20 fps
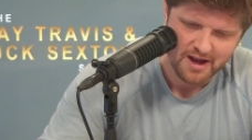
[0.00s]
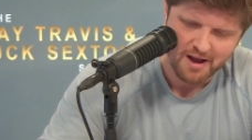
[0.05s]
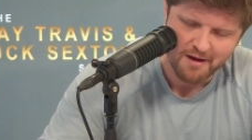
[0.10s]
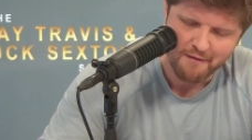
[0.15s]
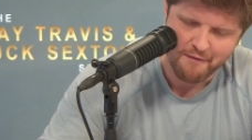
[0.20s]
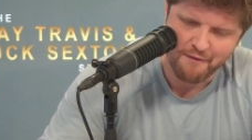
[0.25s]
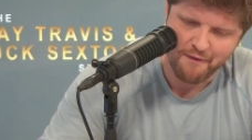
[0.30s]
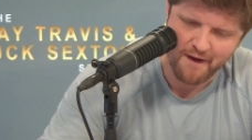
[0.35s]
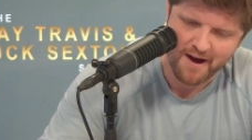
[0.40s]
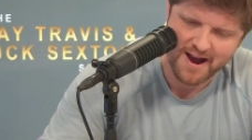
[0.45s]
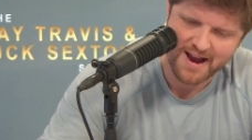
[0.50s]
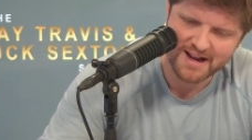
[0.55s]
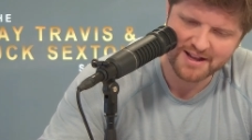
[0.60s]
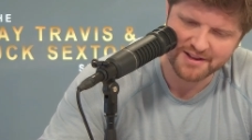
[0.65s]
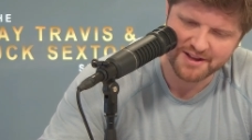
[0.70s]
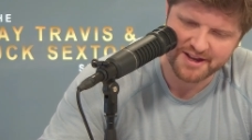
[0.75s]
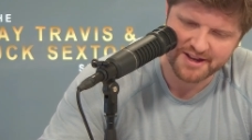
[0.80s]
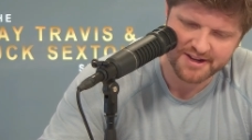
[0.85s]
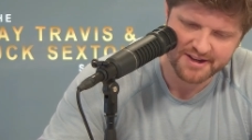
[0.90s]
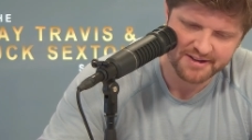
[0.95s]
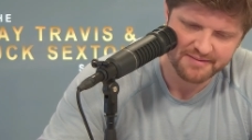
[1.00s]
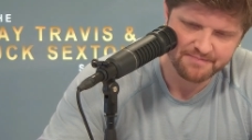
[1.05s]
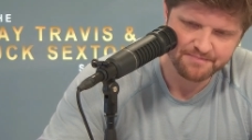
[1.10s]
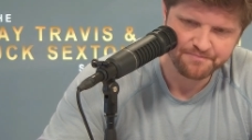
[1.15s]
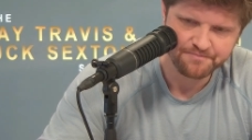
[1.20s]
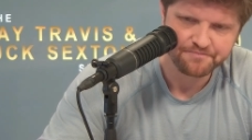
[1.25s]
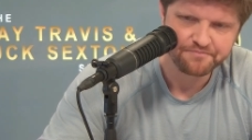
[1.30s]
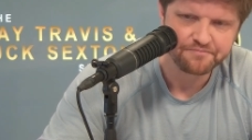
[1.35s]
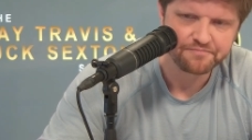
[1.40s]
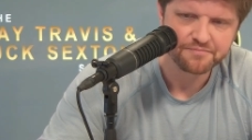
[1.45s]
violated
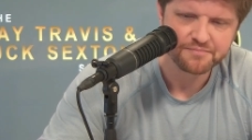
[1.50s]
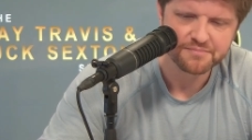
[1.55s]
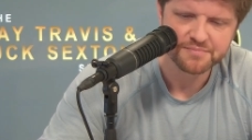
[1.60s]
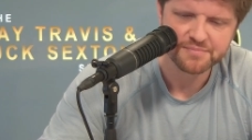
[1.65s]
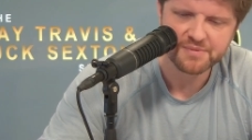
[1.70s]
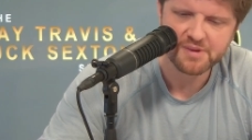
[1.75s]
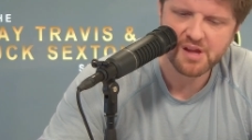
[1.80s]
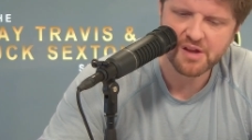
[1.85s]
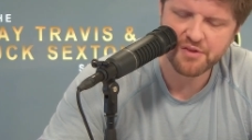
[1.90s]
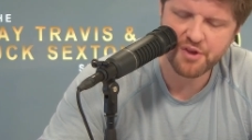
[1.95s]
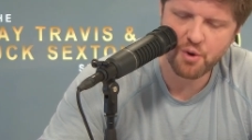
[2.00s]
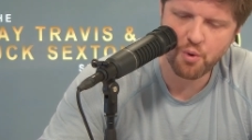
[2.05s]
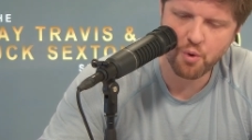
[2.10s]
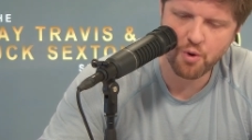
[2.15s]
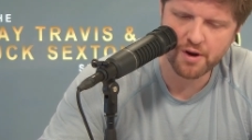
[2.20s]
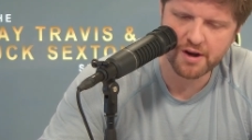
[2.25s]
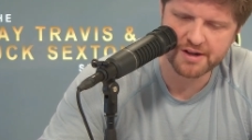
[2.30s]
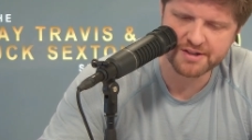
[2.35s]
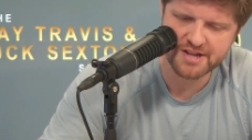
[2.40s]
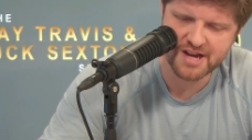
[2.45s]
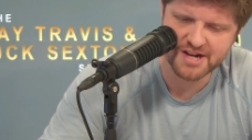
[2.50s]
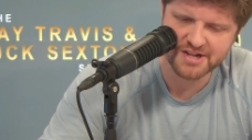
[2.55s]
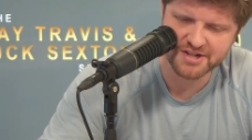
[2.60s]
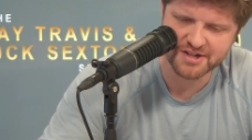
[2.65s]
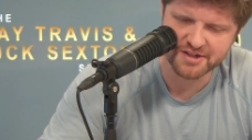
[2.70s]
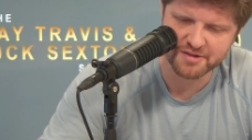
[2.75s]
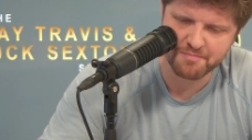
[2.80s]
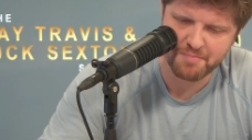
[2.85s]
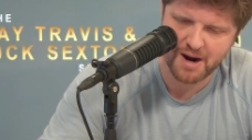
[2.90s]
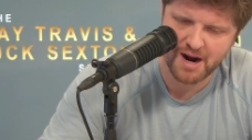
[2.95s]
the
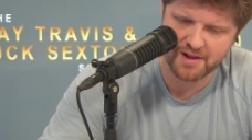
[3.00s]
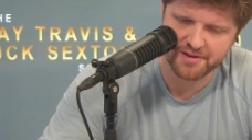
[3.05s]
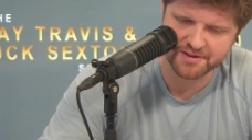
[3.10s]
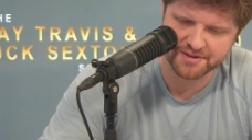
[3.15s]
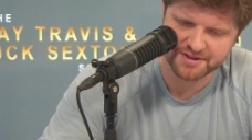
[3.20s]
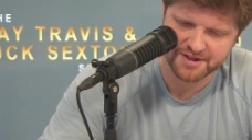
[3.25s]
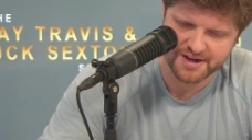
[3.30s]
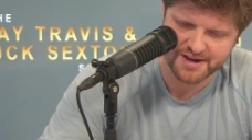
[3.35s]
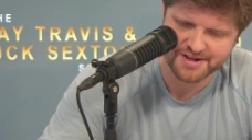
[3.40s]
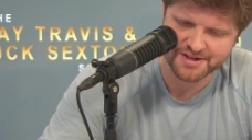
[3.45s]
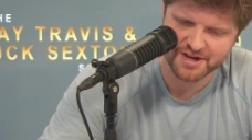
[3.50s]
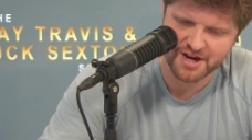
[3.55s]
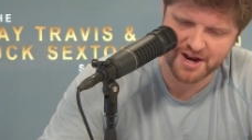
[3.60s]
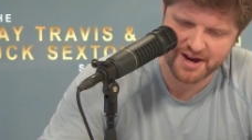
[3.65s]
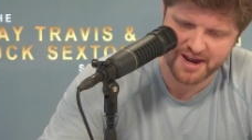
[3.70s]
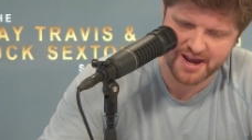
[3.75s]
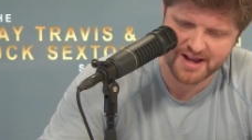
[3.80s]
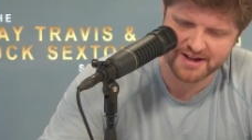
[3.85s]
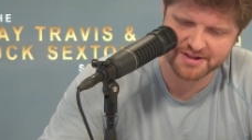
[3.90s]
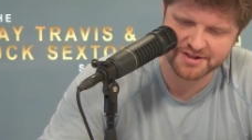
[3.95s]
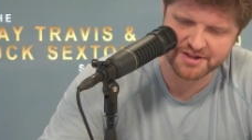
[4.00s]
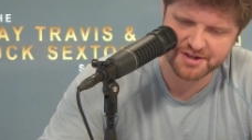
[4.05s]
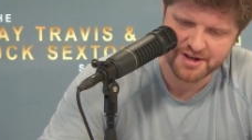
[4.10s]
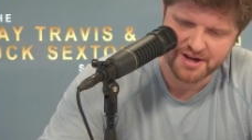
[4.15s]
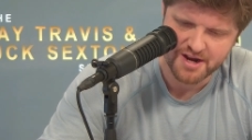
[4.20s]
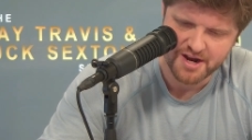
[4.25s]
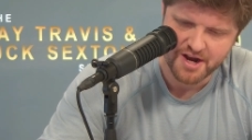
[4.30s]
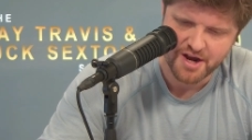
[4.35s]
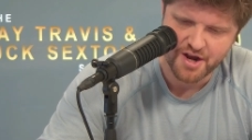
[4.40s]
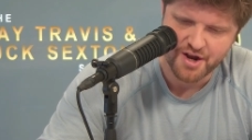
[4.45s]
organization's policies against
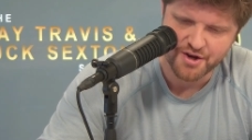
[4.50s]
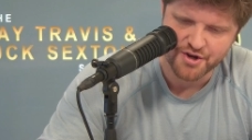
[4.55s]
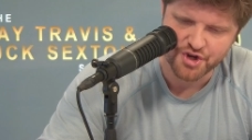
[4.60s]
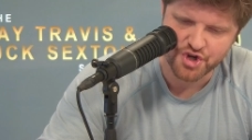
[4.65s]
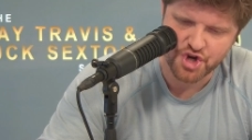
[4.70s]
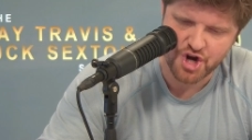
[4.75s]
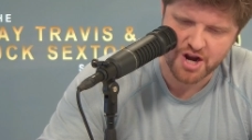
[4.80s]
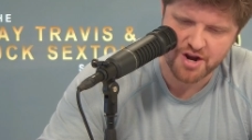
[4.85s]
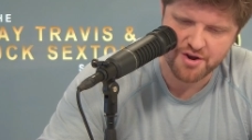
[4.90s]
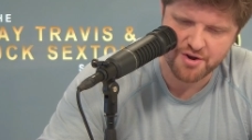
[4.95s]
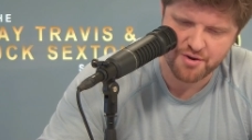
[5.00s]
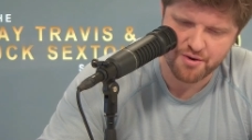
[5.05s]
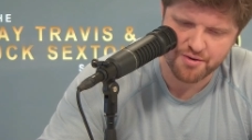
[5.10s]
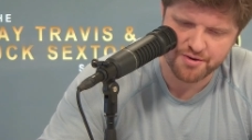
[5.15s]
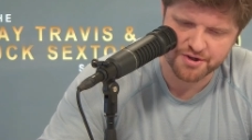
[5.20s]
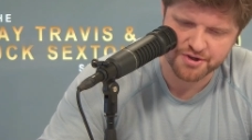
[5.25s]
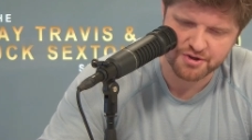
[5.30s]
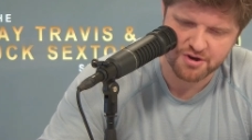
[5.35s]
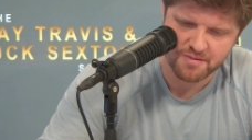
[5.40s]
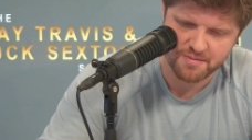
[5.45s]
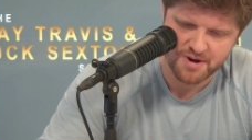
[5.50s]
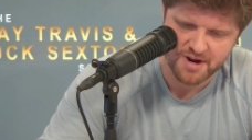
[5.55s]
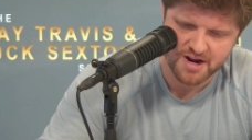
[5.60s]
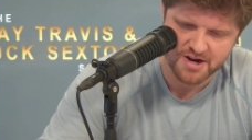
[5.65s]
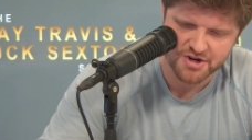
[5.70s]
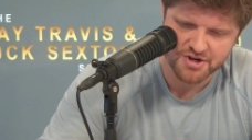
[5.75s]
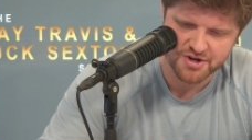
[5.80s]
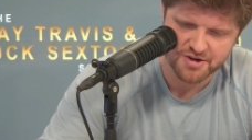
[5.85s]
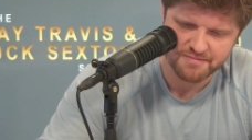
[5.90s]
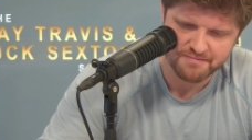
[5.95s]
gender
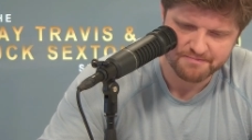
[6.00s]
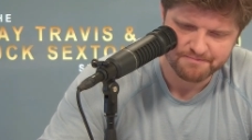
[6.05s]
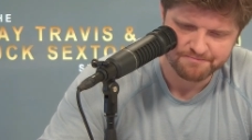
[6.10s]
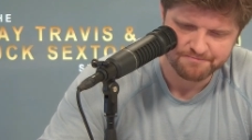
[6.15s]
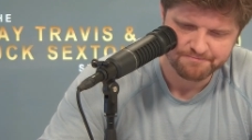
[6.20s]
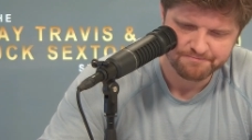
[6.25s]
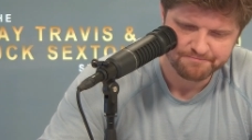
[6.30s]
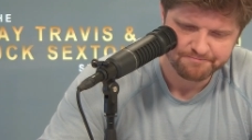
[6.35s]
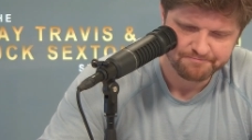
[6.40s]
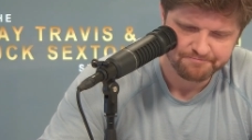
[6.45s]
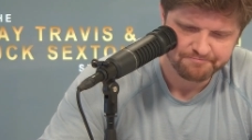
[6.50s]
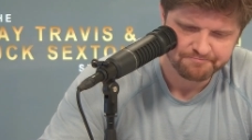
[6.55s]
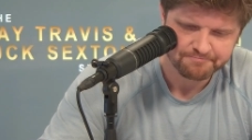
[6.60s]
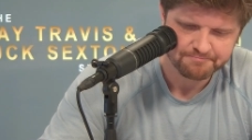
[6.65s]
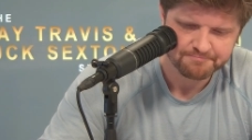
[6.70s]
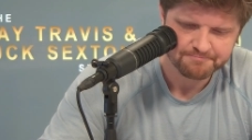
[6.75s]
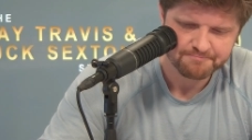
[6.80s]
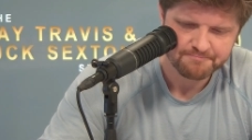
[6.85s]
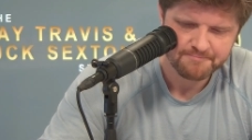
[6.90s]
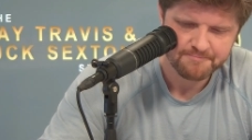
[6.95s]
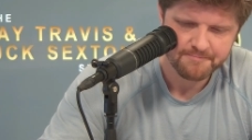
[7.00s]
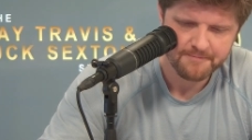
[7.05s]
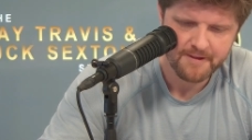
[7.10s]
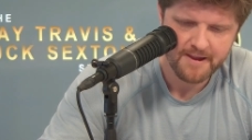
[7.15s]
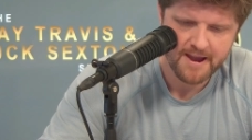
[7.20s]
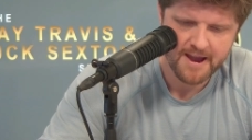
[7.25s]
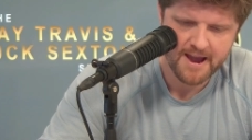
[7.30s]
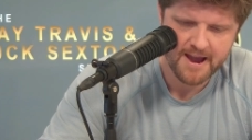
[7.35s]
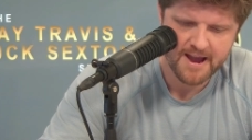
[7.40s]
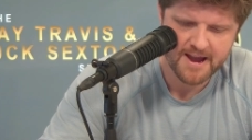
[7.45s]
discrimination.
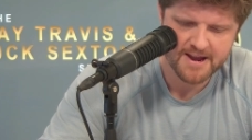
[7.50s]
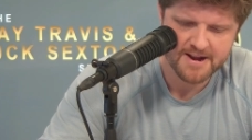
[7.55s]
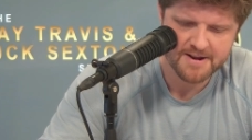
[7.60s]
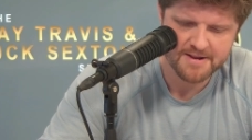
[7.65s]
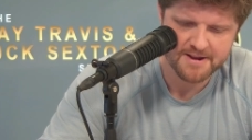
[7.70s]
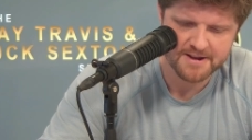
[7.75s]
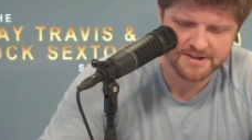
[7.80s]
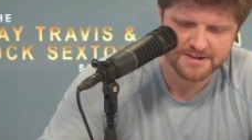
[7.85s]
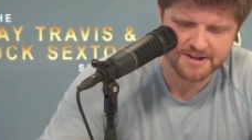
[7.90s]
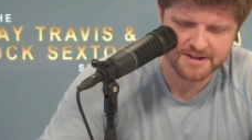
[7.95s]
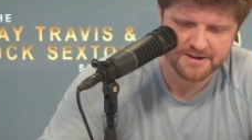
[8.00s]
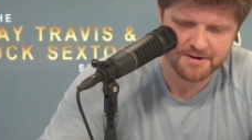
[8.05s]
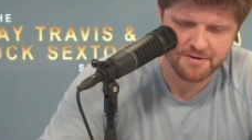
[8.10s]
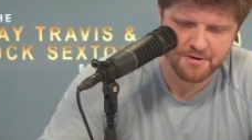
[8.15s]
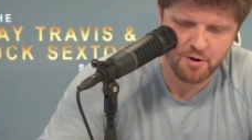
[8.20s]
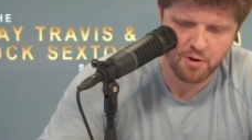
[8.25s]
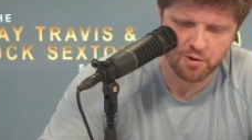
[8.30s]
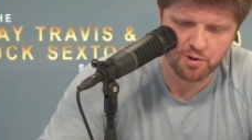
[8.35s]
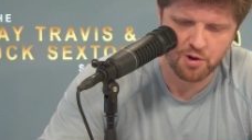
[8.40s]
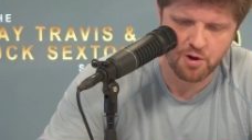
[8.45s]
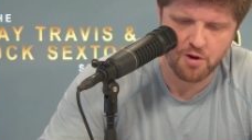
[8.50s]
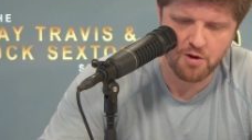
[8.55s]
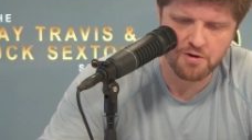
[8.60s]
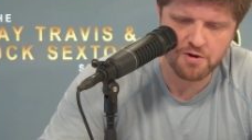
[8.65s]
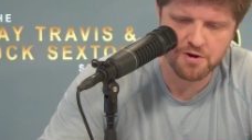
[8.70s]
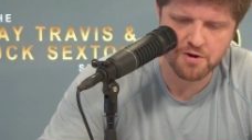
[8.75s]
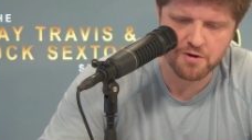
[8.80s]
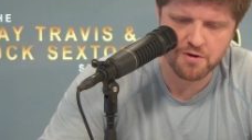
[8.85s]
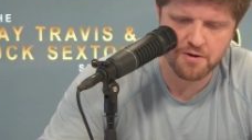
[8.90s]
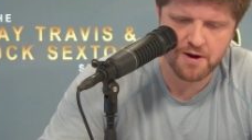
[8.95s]
And they say they're no
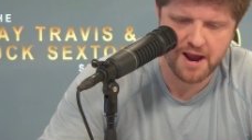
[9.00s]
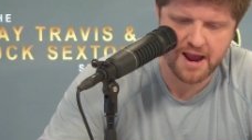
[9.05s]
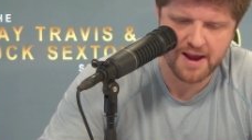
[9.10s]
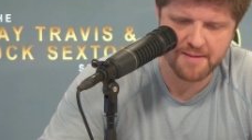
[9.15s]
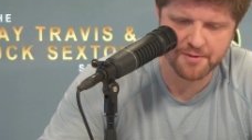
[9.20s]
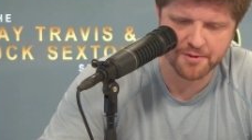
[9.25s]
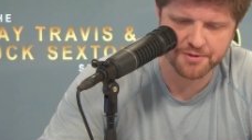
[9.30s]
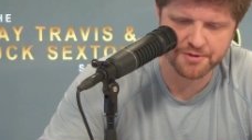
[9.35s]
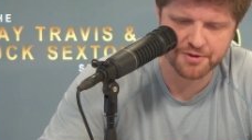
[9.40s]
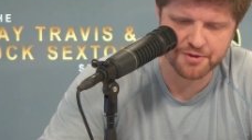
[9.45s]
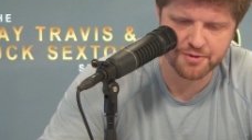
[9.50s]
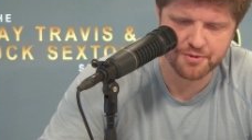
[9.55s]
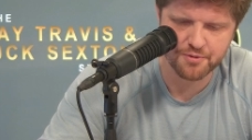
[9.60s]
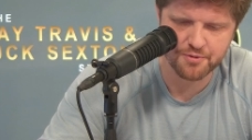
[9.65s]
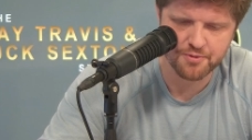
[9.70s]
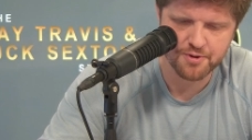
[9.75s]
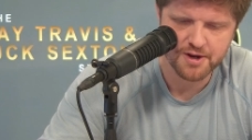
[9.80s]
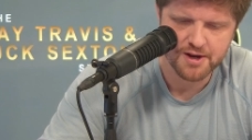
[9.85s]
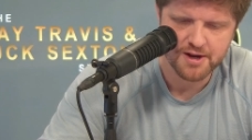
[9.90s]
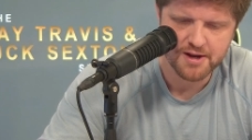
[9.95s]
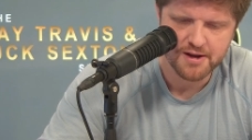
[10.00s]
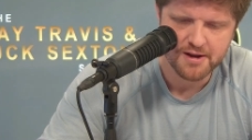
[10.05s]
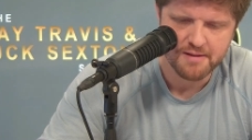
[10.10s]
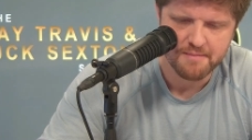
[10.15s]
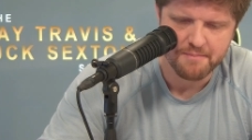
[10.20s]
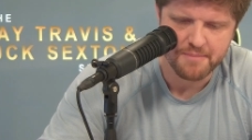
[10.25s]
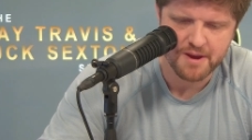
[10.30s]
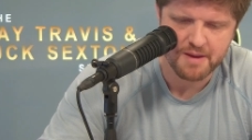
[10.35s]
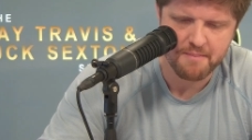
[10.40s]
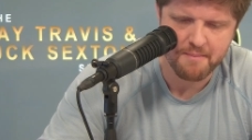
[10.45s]
longer able to
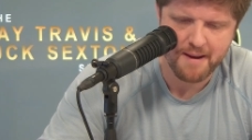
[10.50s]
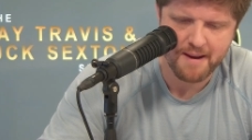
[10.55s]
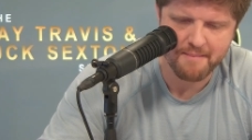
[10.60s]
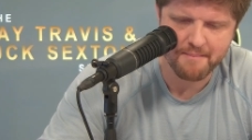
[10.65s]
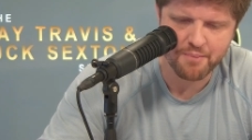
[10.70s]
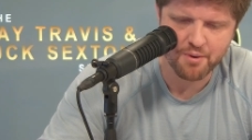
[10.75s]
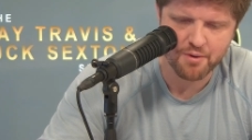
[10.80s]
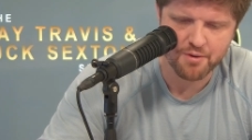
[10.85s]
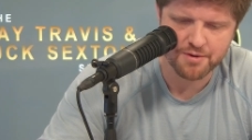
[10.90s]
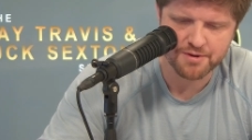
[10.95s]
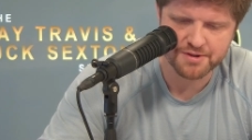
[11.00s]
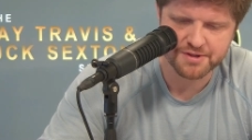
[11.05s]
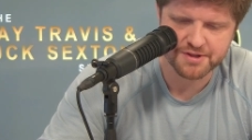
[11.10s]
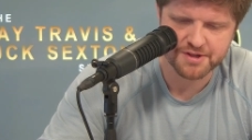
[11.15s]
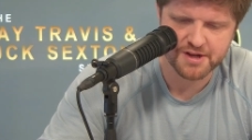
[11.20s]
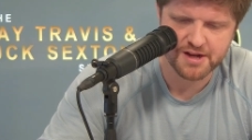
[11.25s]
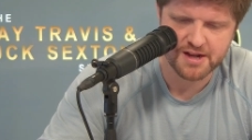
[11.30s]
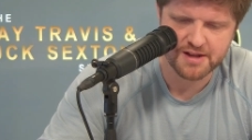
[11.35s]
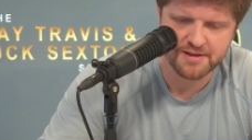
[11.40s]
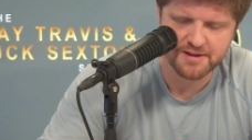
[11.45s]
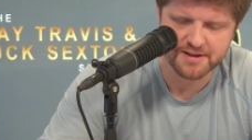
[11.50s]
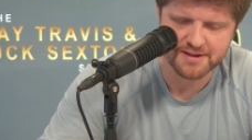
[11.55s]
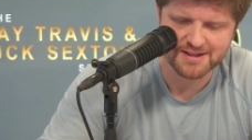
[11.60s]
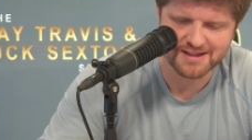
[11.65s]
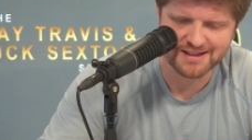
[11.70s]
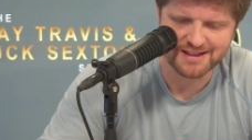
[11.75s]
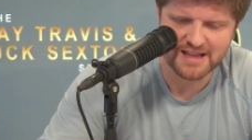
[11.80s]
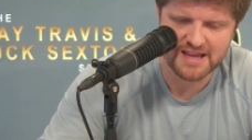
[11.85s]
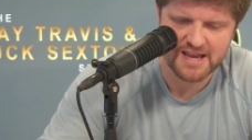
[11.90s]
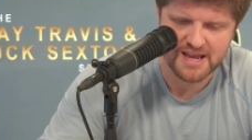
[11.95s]
be members in this
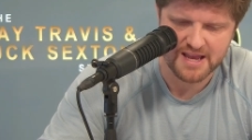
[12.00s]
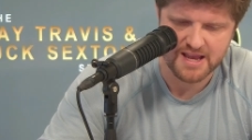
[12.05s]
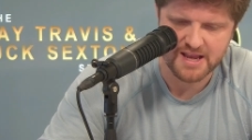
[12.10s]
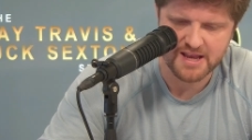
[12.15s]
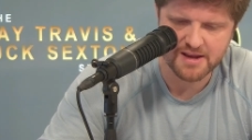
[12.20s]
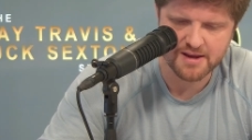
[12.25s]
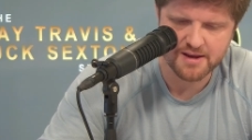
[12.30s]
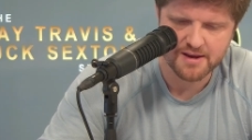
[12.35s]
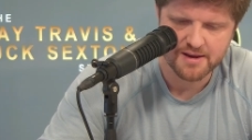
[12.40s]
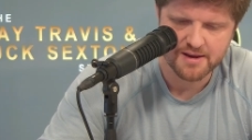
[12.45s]
league.